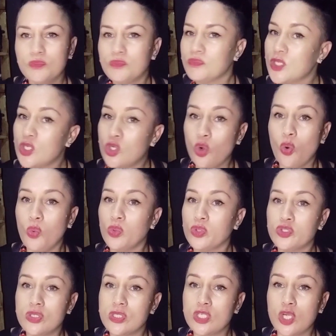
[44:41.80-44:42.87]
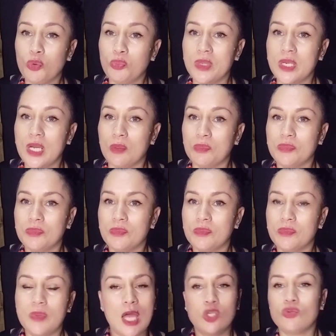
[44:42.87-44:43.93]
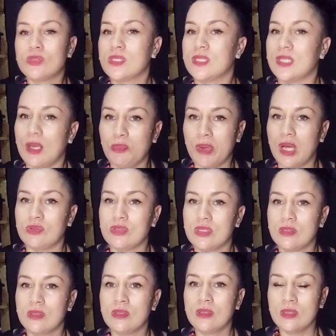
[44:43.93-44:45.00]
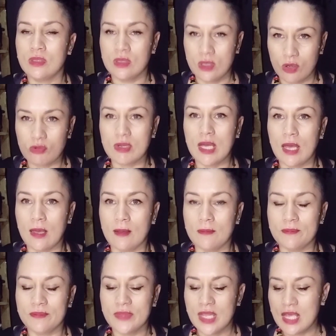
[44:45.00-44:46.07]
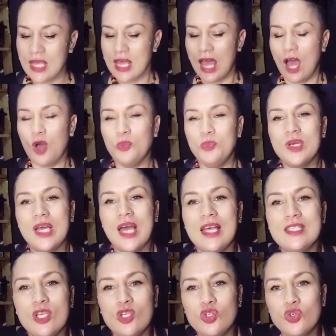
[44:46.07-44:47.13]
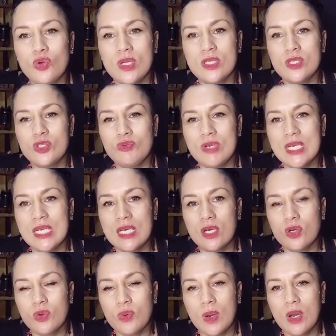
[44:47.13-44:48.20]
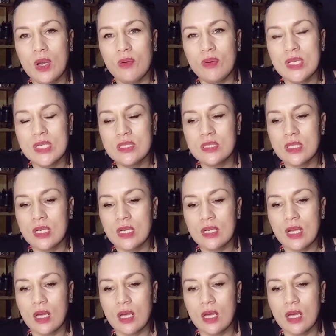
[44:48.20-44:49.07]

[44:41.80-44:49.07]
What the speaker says: the door will just open up and you'll step out. Okay. I hope you guys enjoyed this reading, Aquarius, and